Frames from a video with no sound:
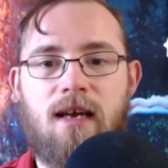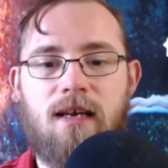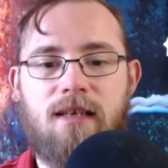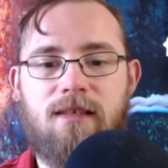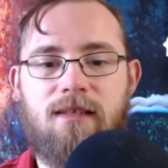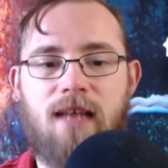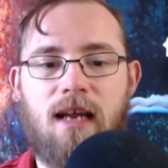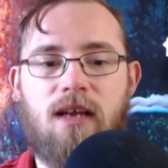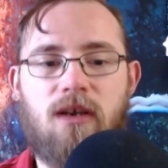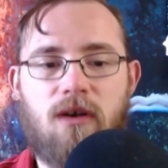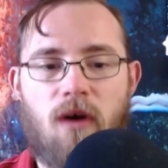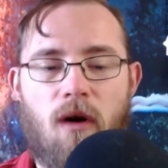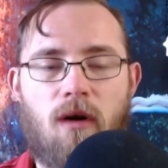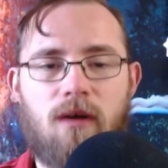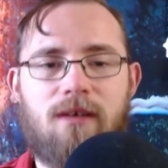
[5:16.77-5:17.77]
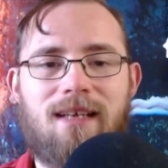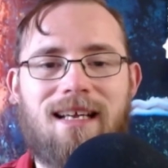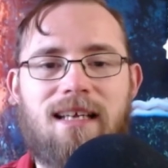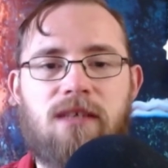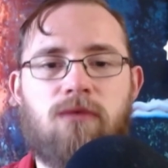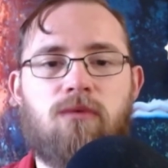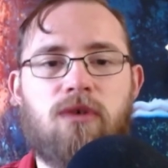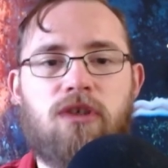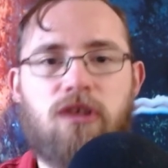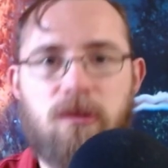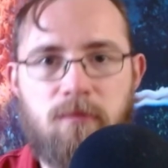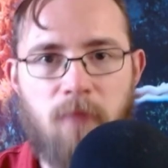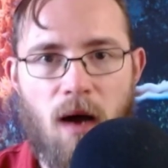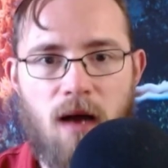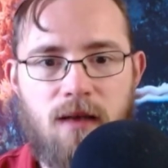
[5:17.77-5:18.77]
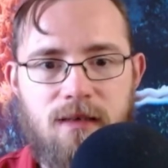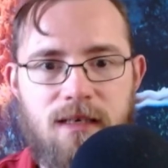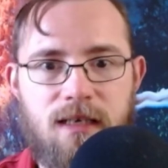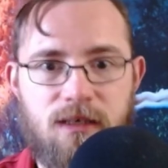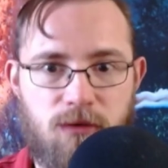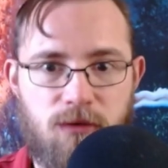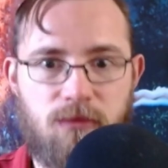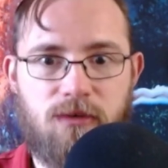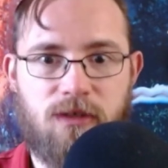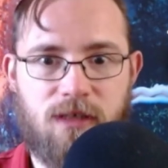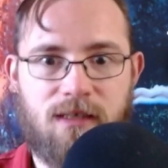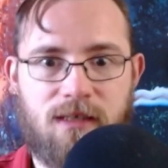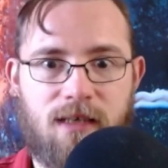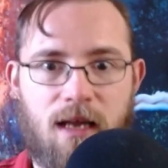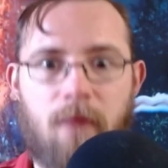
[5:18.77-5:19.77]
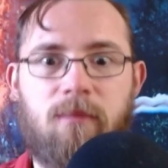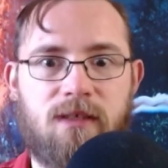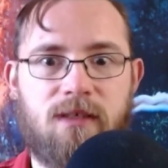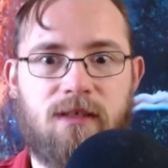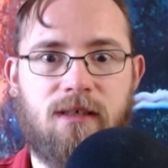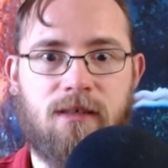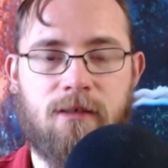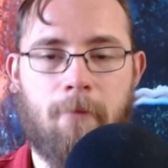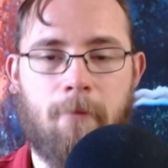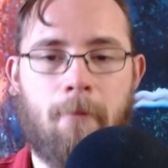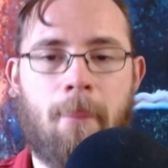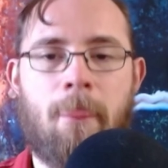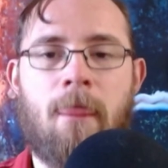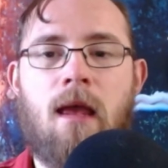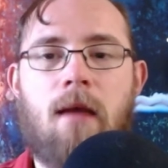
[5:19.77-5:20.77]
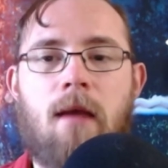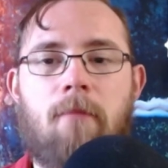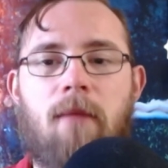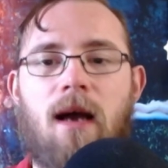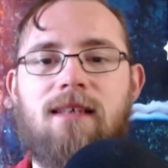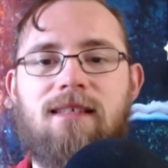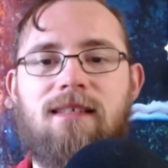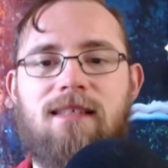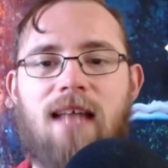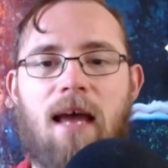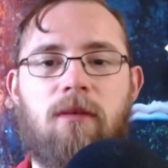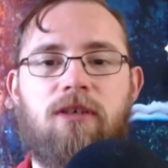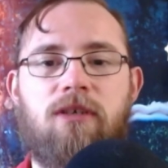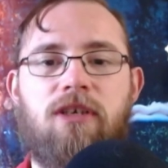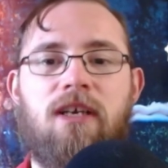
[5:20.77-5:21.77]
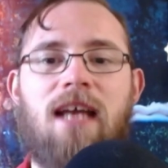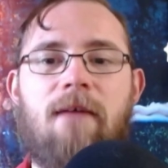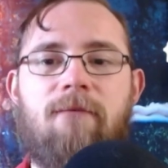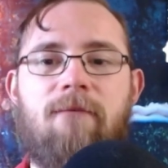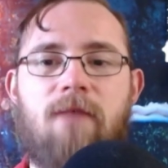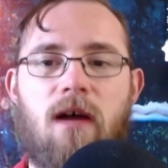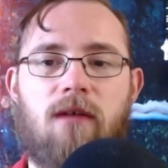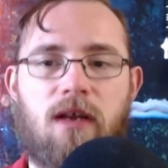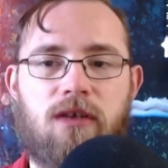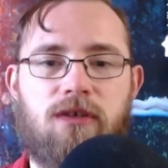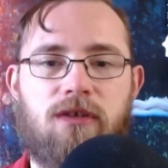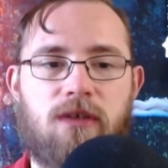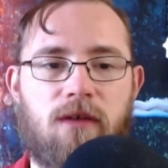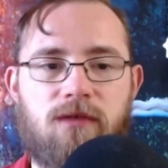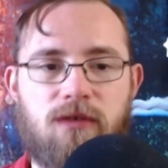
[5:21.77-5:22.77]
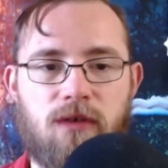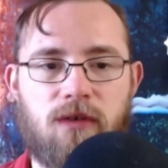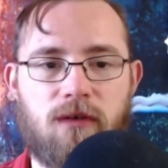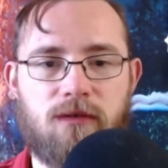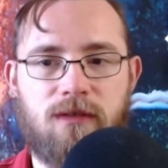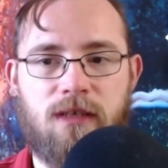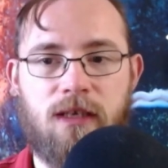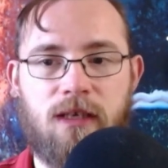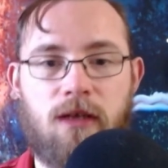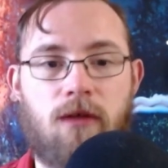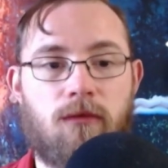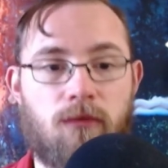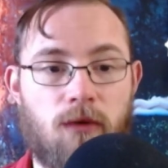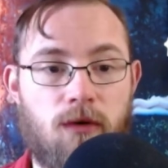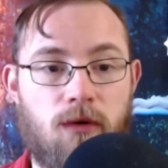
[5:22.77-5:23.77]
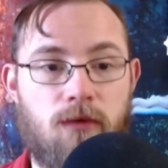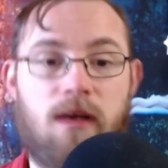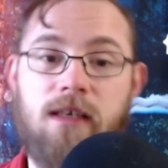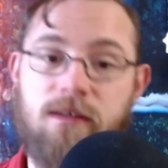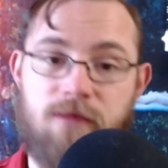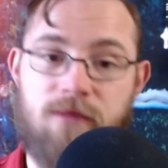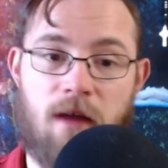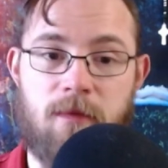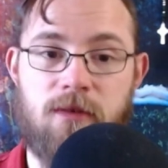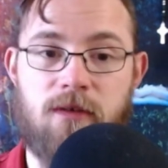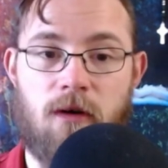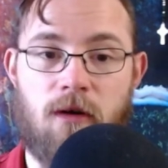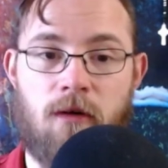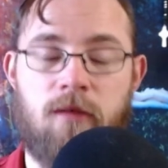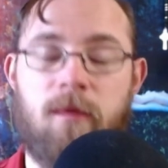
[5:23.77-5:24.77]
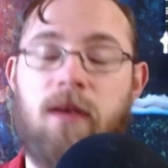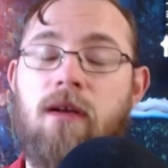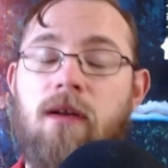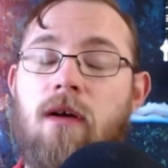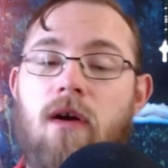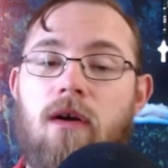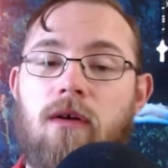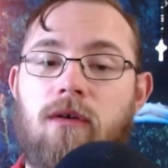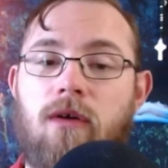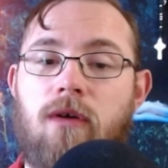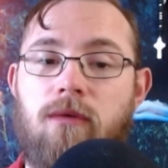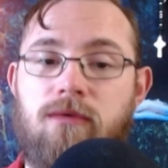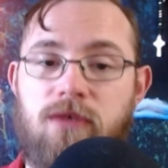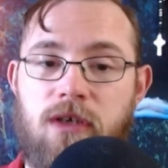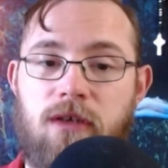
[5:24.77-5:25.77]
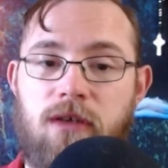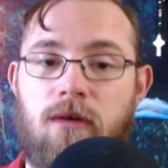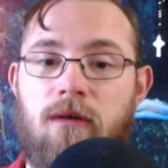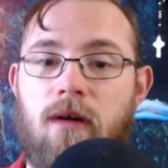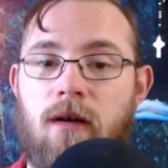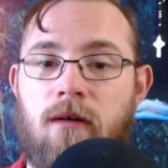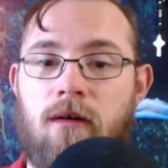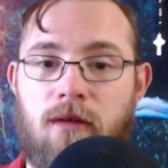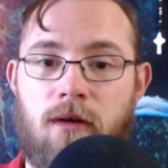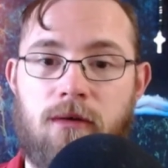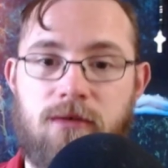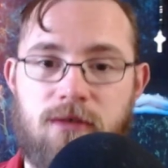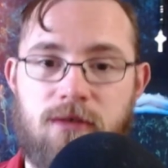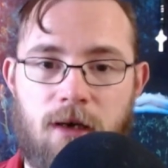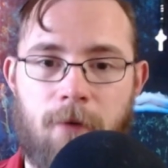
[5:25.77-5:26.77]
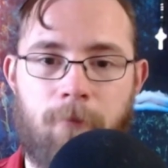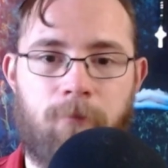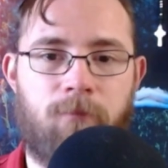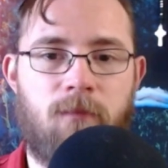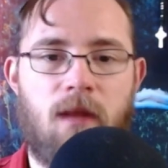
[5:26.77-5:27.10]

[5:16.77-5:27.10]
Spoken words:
Descartes is responding to skepticism by establishing a foundation of certainty through his famous argument, cogito ergo sum.